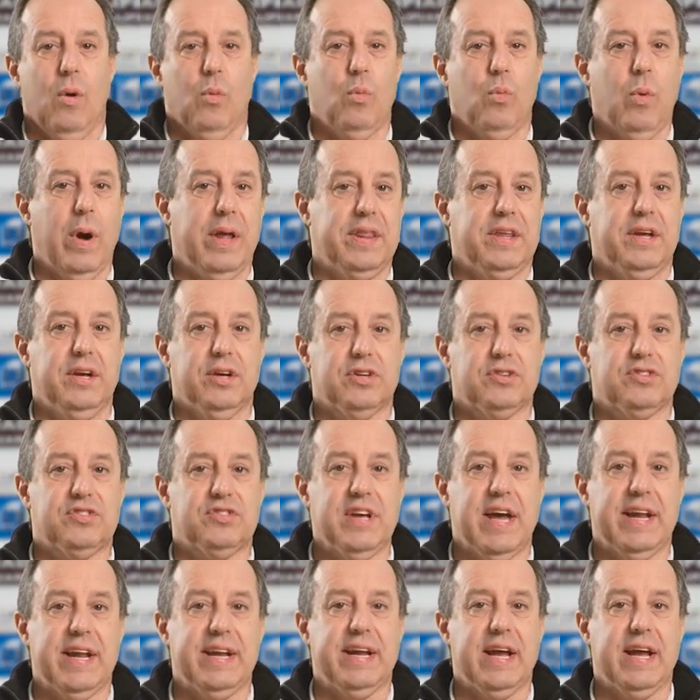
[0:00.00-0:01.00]
Whether you're
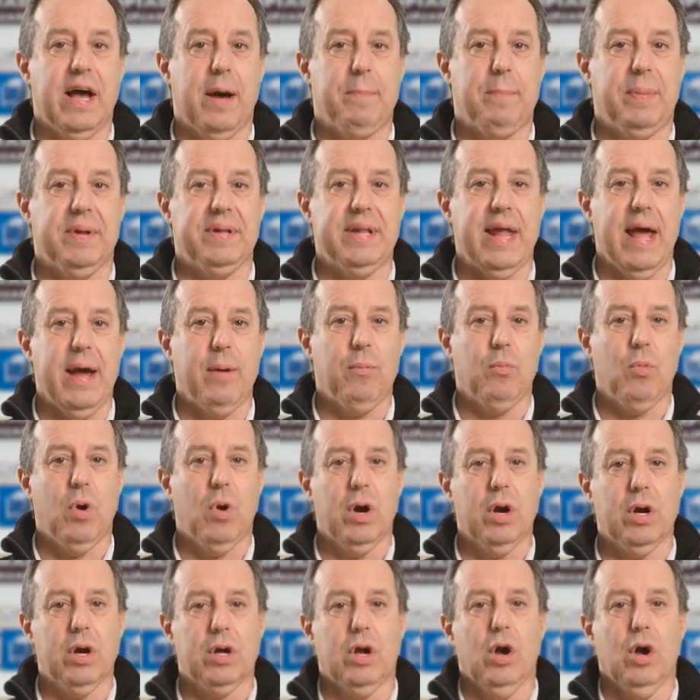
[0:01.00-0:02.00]
setting up a
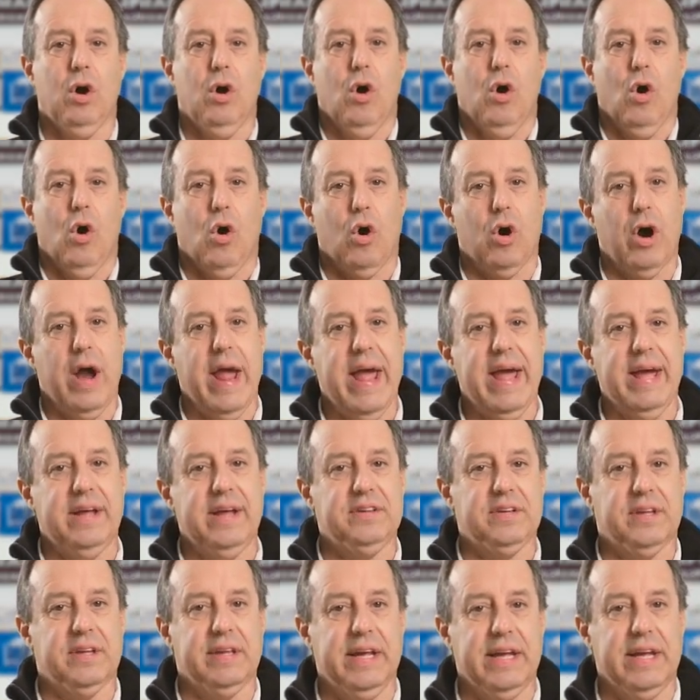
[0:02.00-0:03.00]
network or
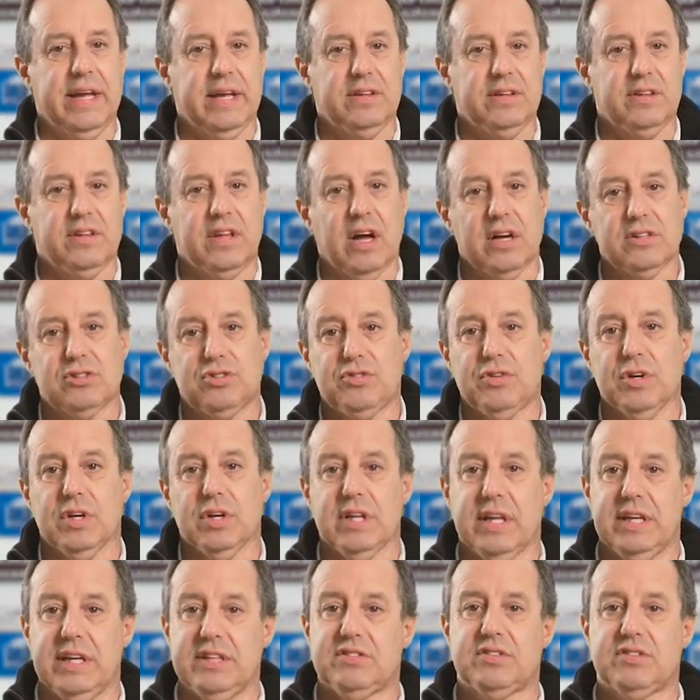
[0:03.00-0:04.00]
handling
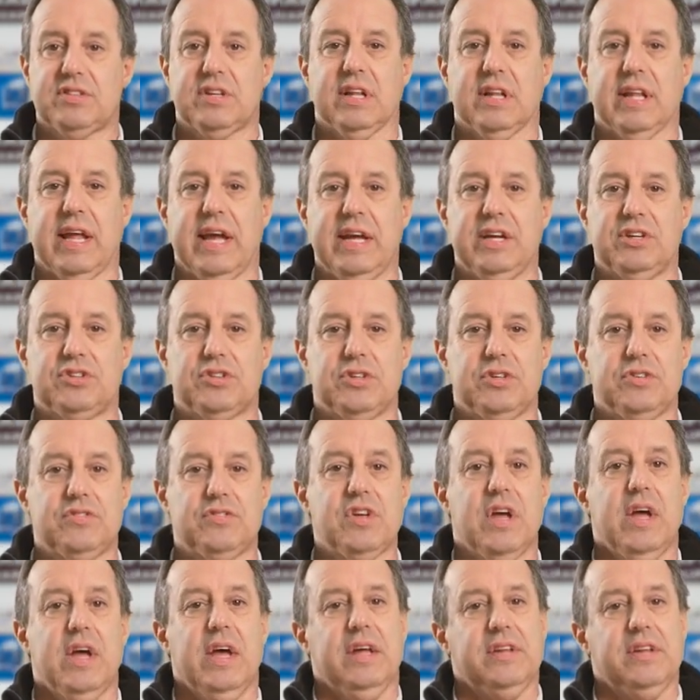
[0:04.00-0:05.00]
industrial installations,
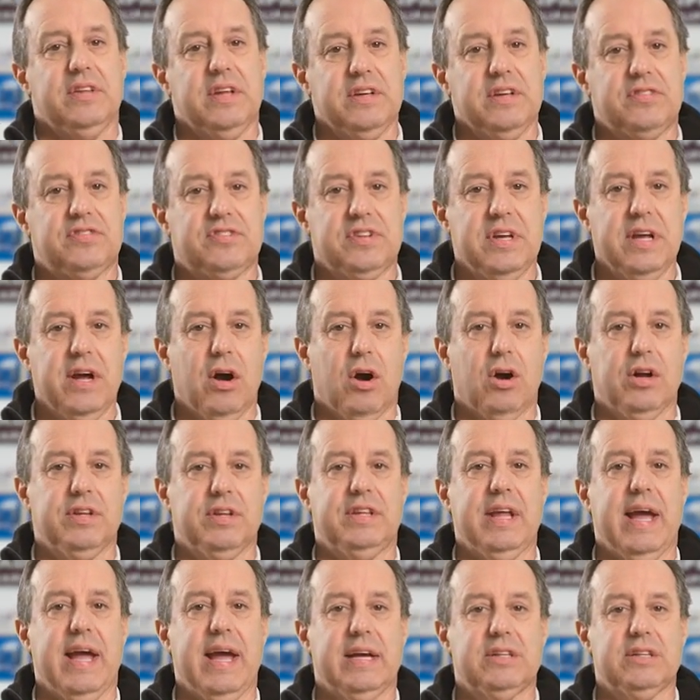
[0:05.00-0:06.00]
the
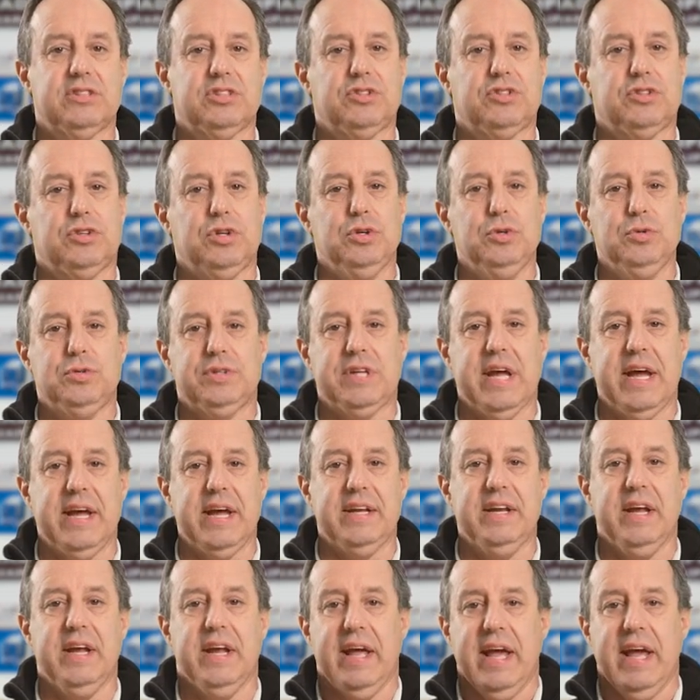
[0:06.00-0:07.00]

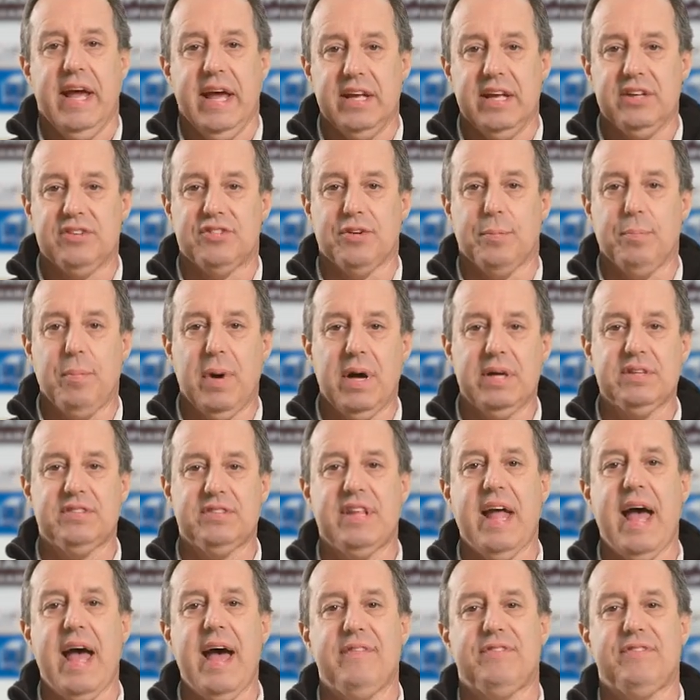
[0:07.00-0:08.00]
CR-210 is a
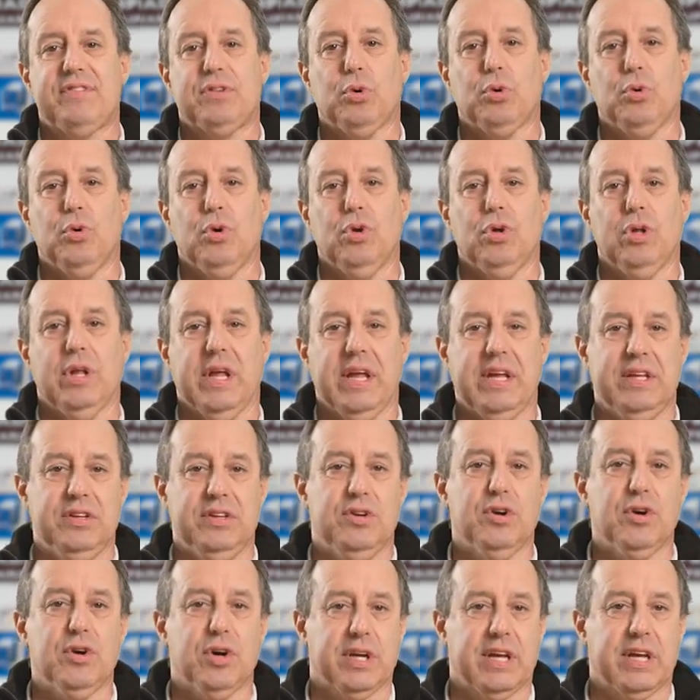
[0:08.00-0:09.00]
must-have tool in
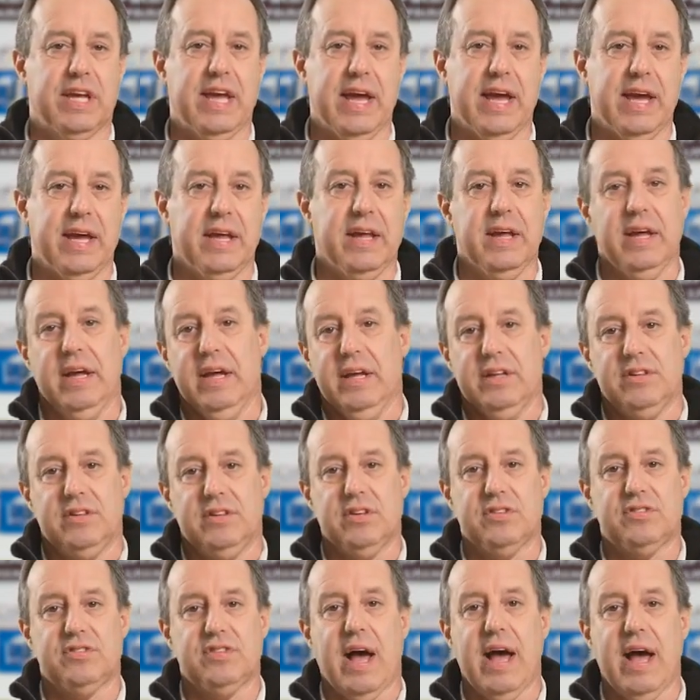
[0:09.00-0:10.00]
your kit,
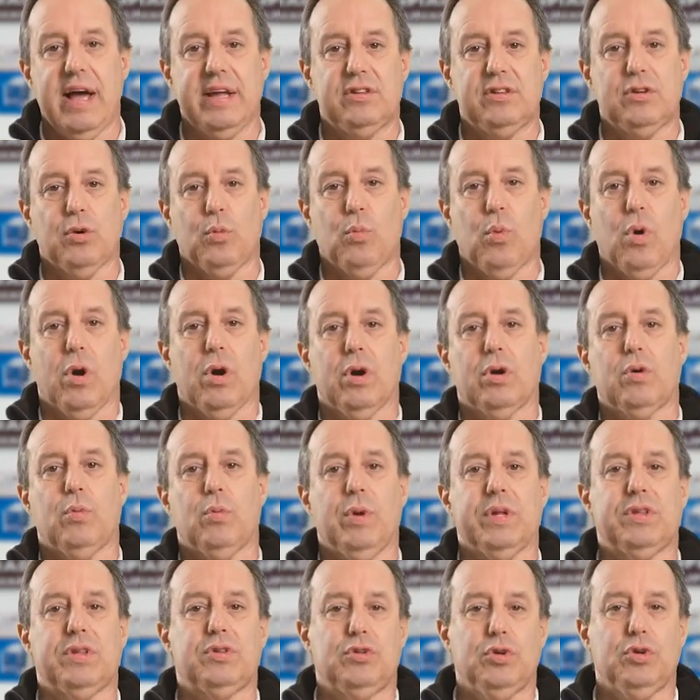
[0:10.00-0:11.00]
designed to work
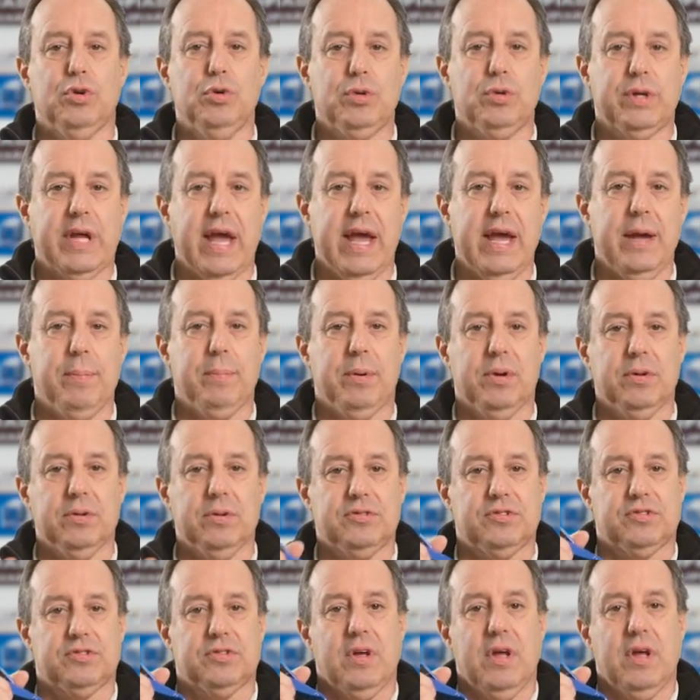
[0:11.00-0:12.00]
with 2
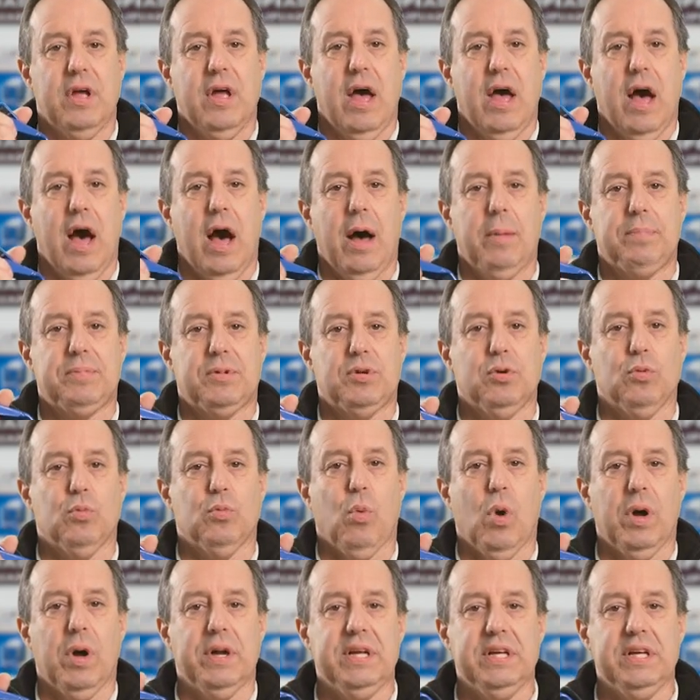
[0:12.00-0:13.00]
cables up to
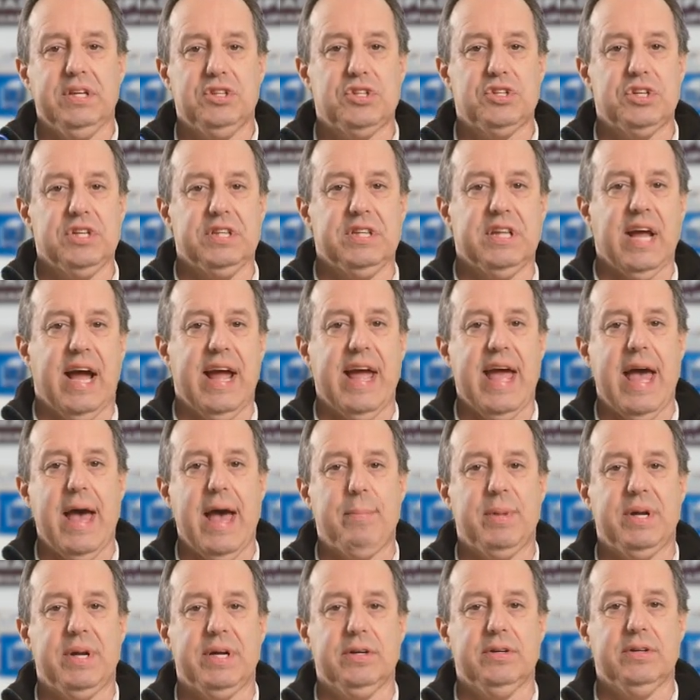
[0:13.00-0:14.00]
1 inch in
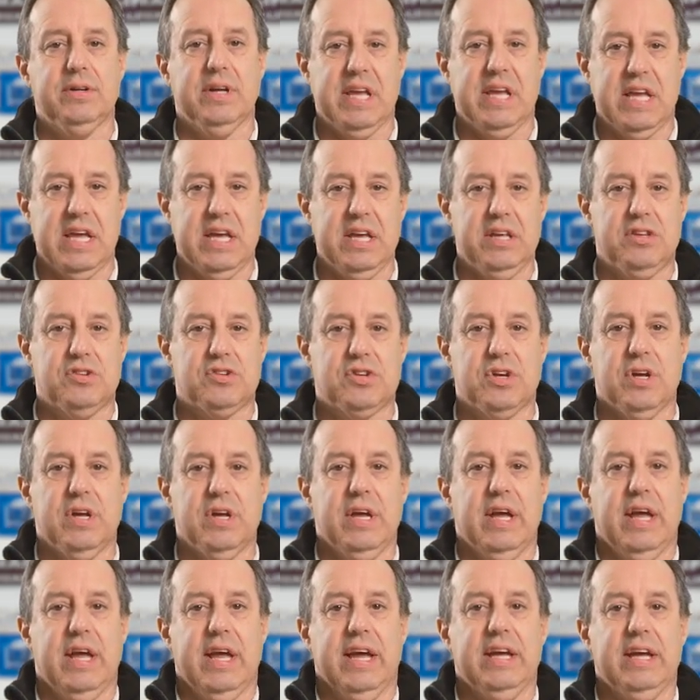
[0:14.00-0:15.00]
diameter each.
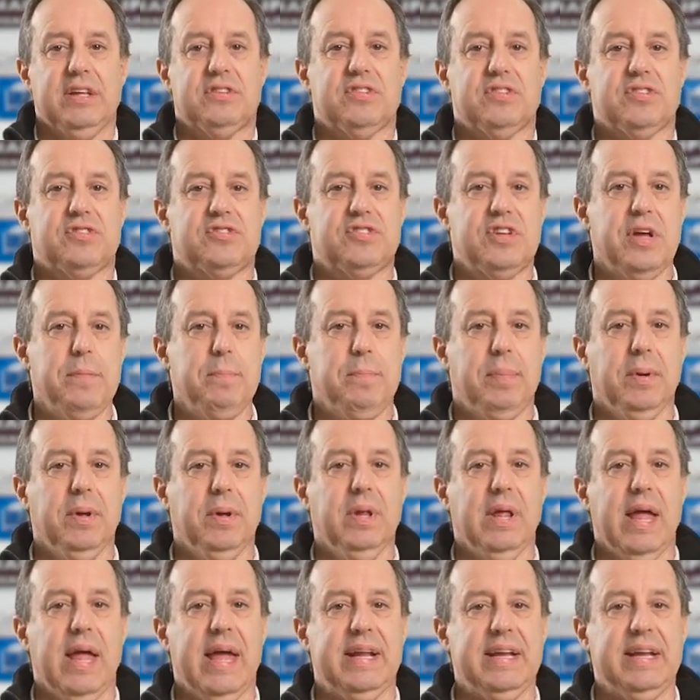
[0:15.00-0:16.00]
It's a
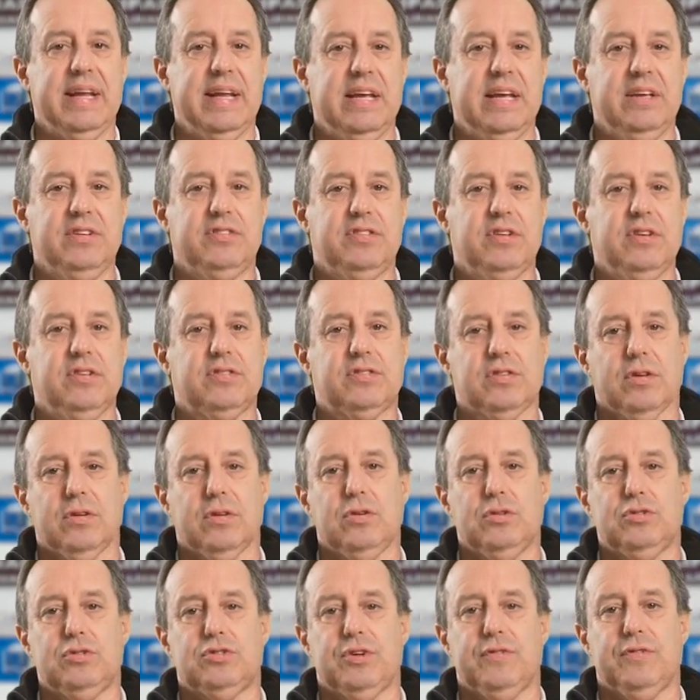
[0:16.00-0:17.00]
simple and easy
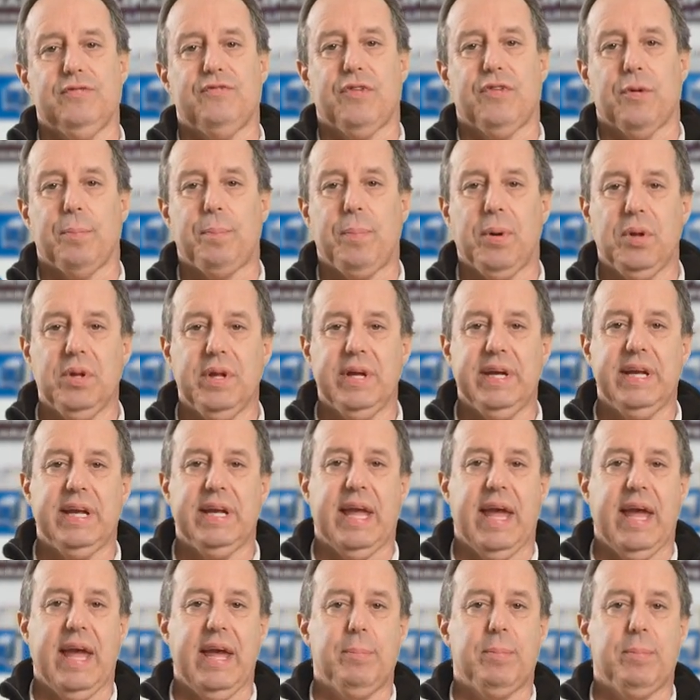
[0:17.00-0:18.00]
solution for pulling
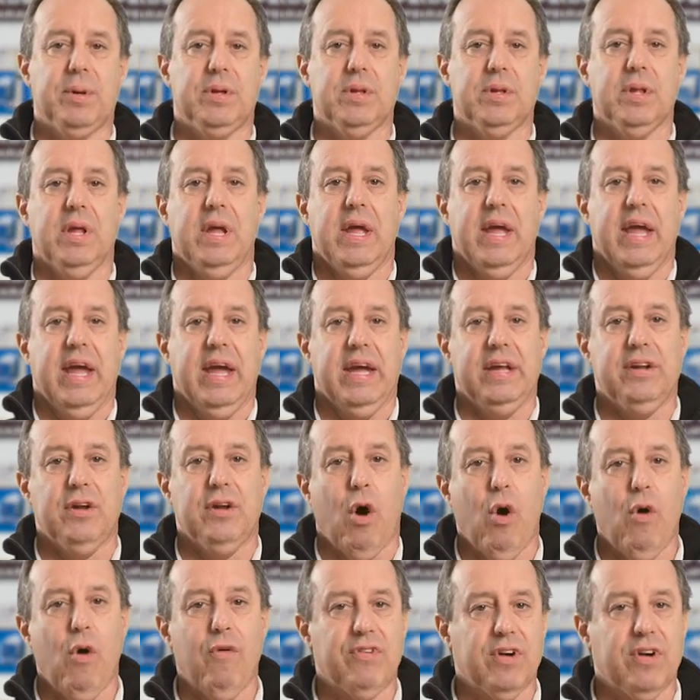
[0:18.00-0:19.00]
cable in
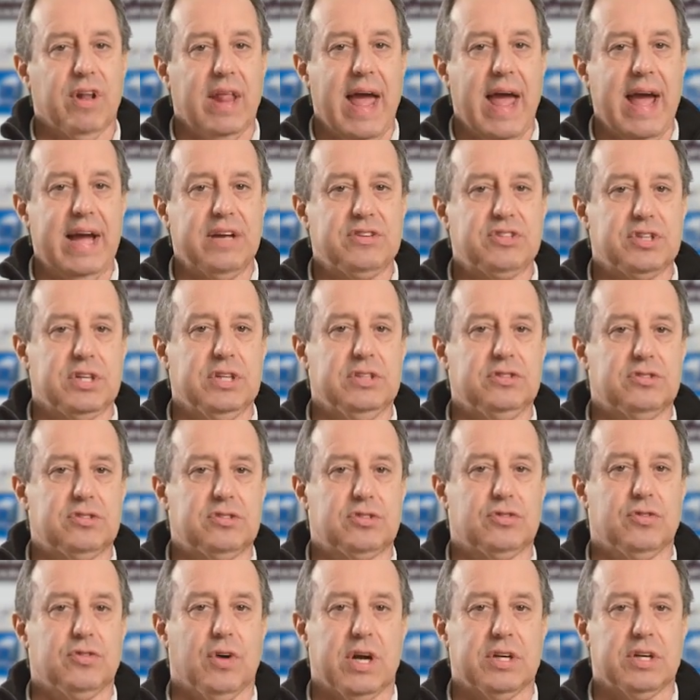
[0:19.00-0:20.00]
overlash
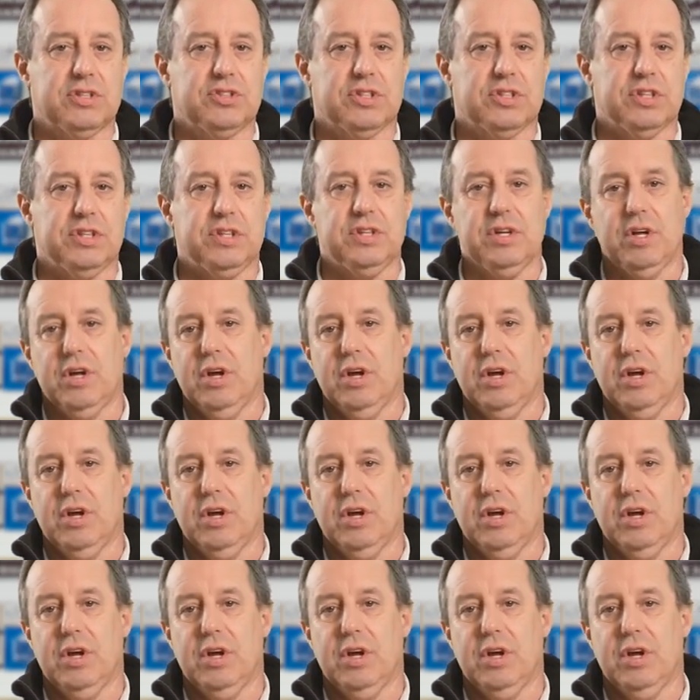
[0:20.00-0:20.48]
construction.